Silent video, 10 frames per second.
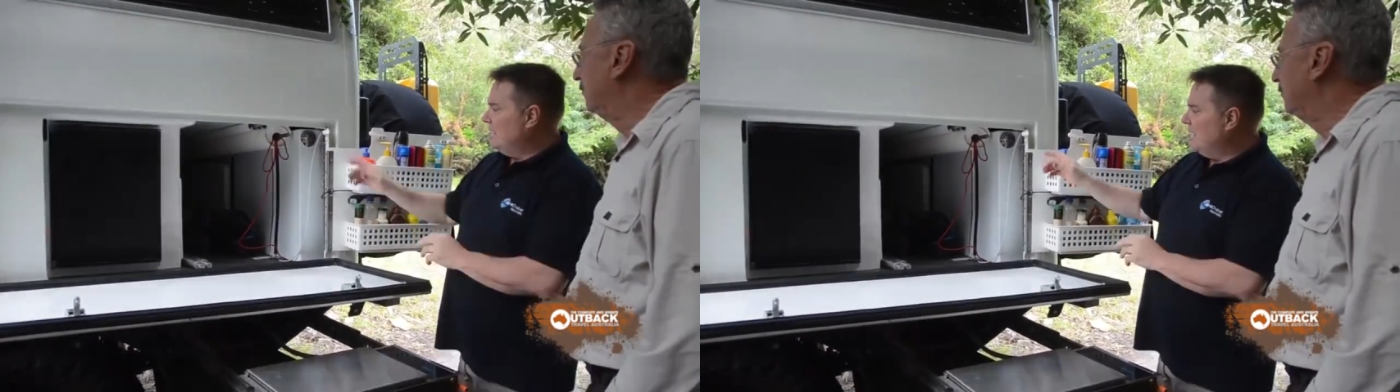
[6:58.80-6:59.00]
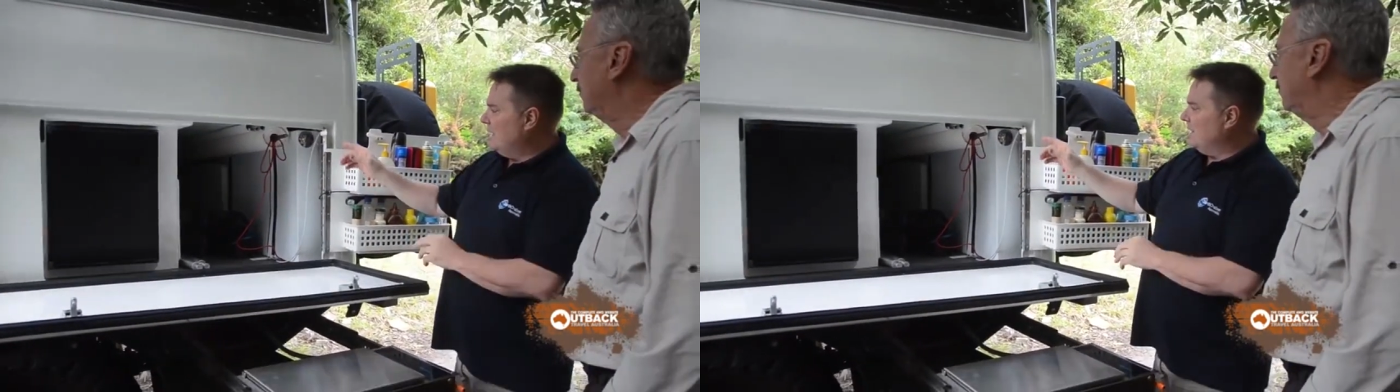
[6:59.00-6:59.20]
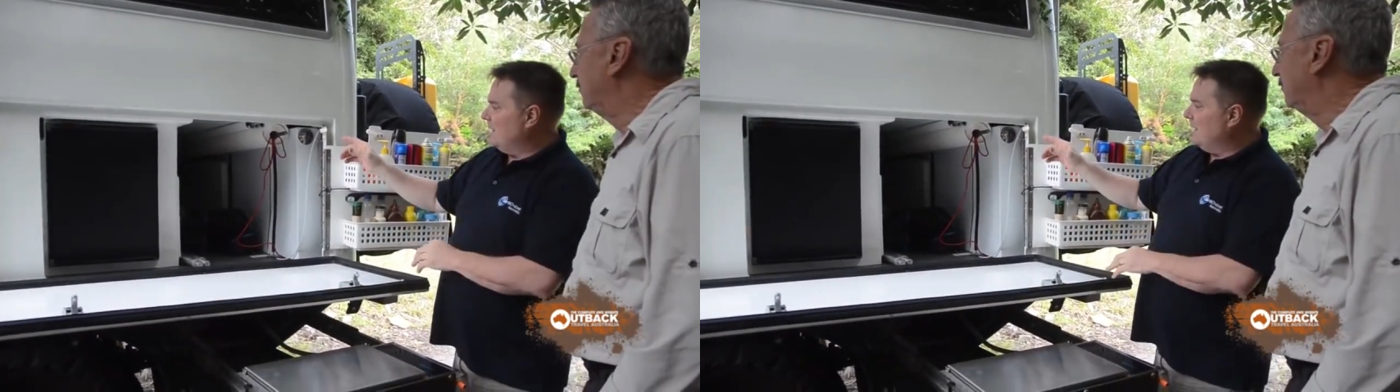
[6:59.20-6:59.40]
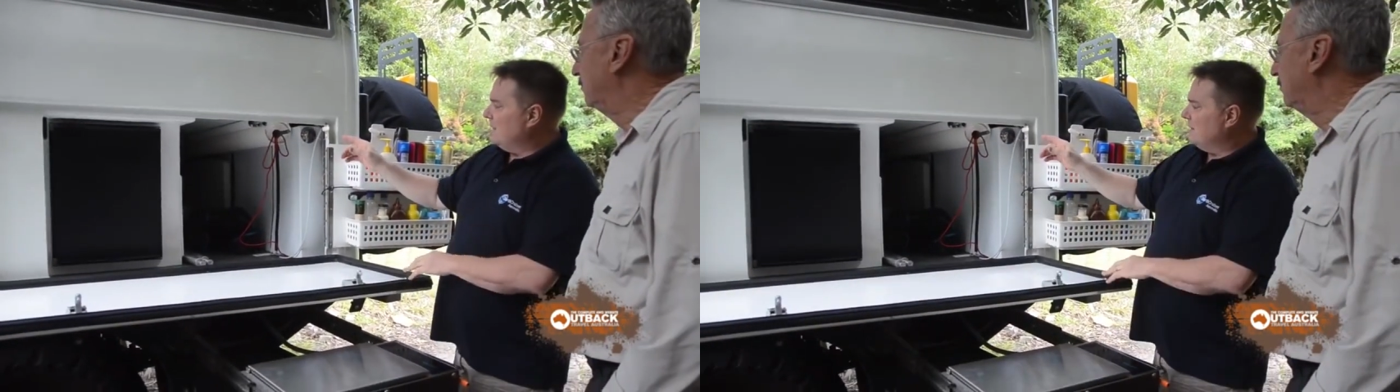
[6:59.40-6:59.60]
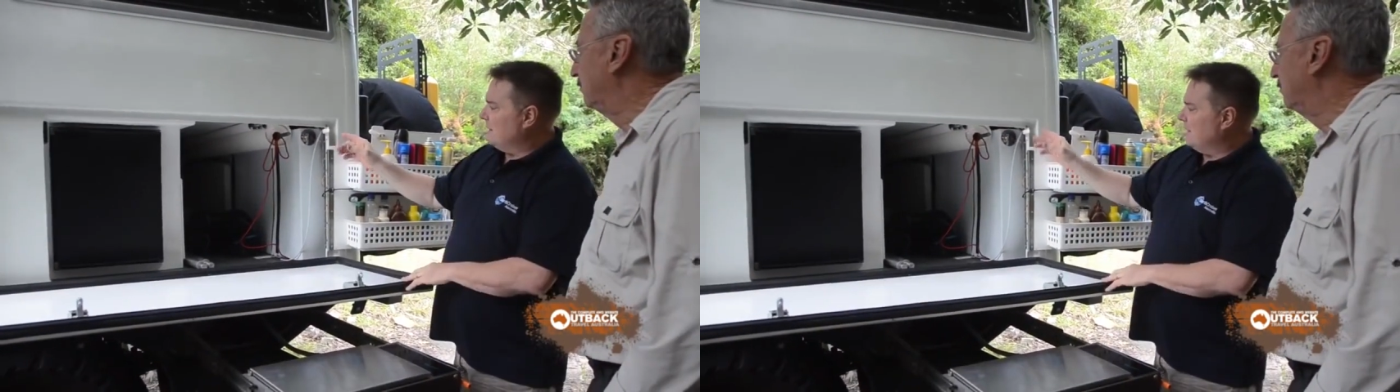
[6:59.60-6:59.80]
Uh, it
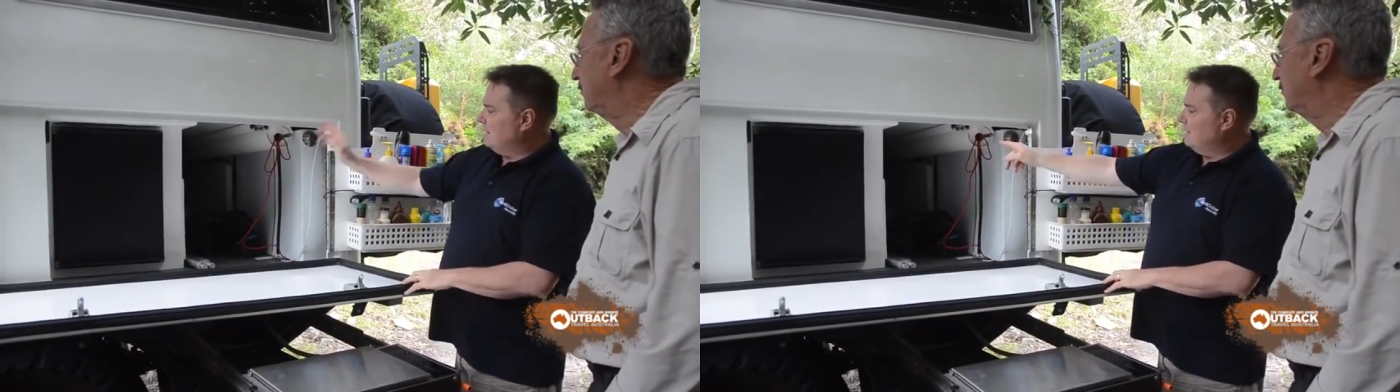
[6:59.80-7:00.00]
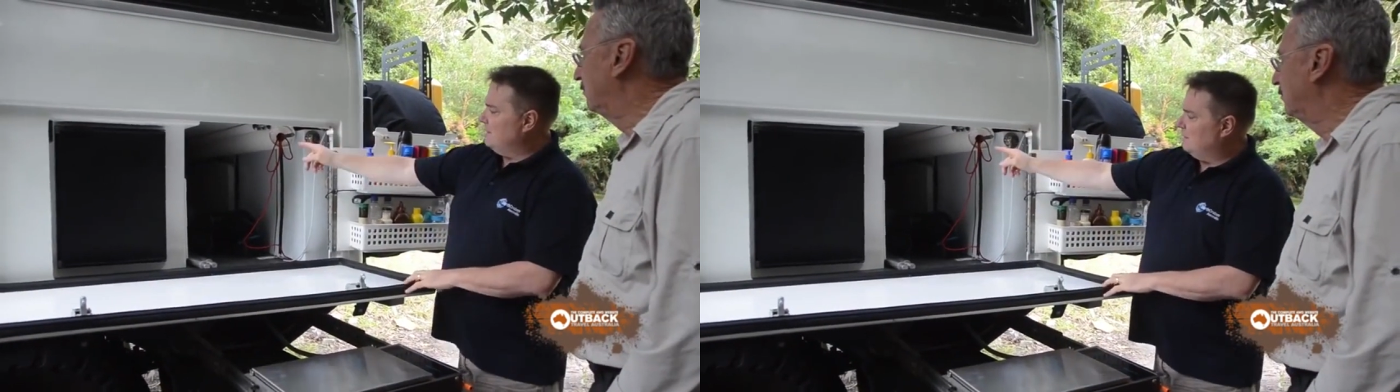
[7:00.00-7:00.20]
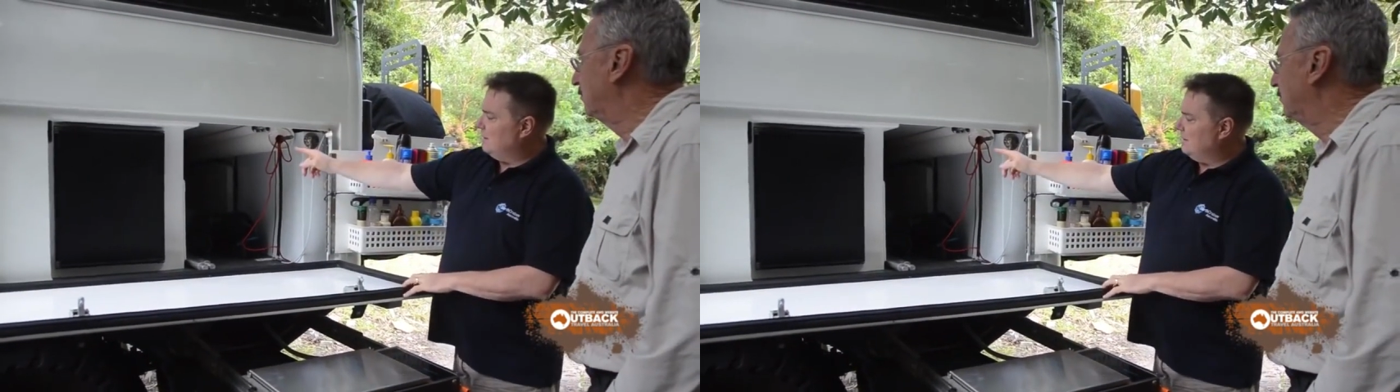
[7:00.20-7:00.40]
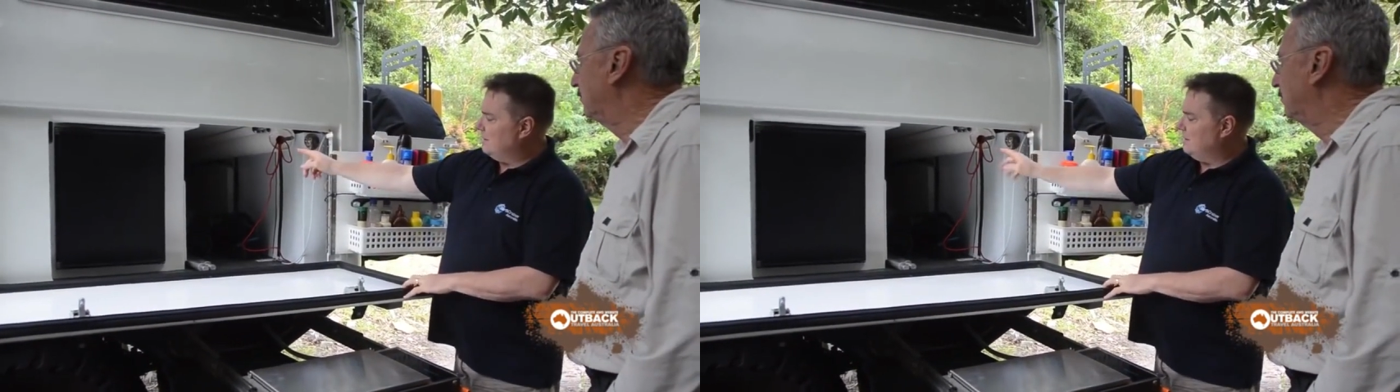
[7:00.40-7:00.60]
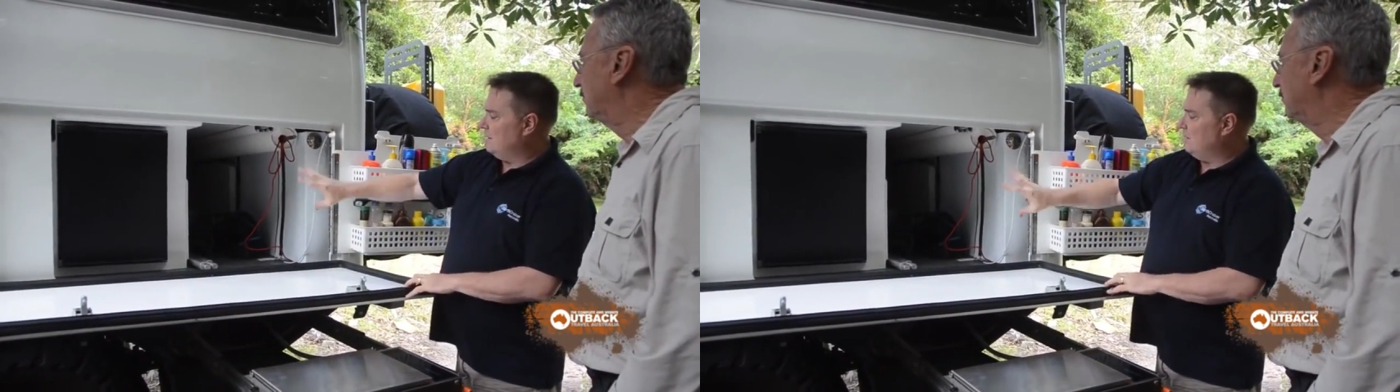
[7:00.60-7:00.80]
has a diesel heater
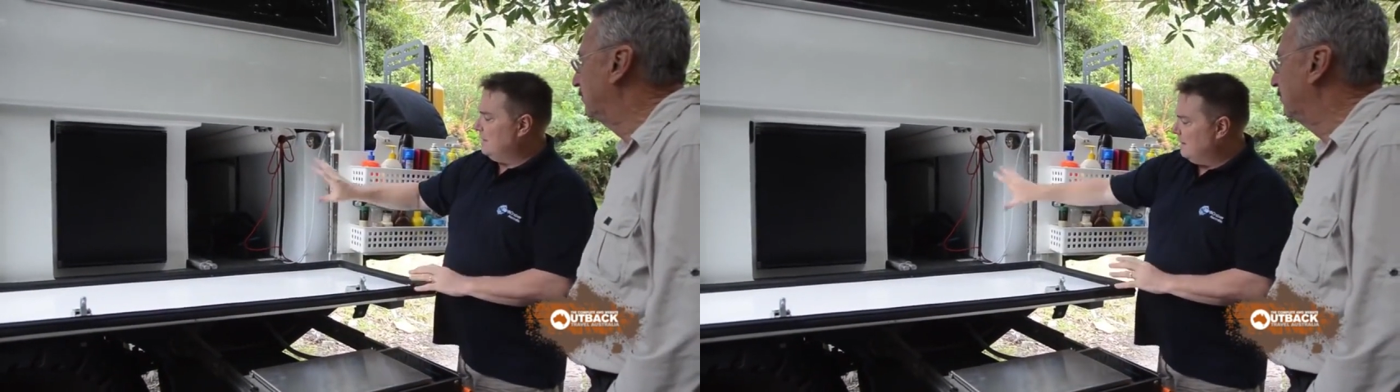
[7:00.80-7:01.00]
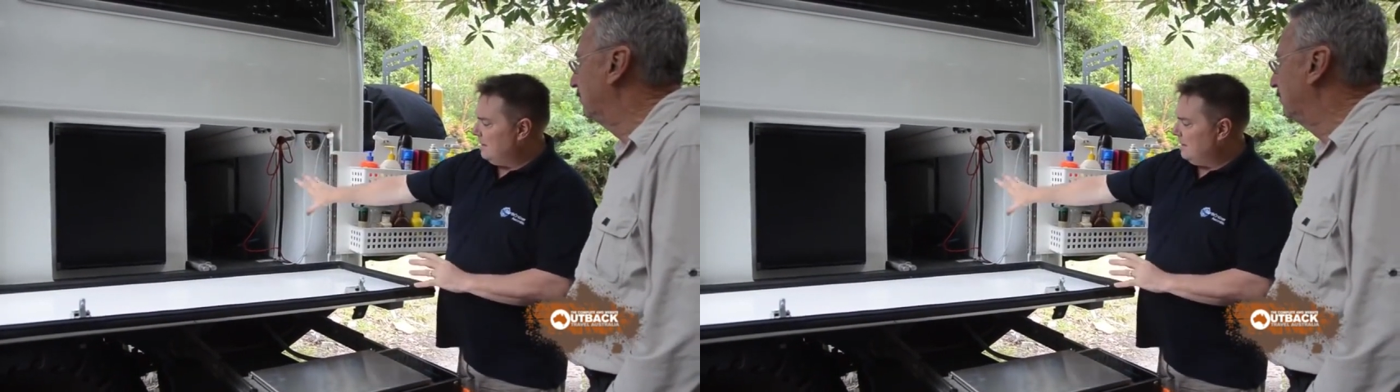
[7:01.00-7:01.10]
system in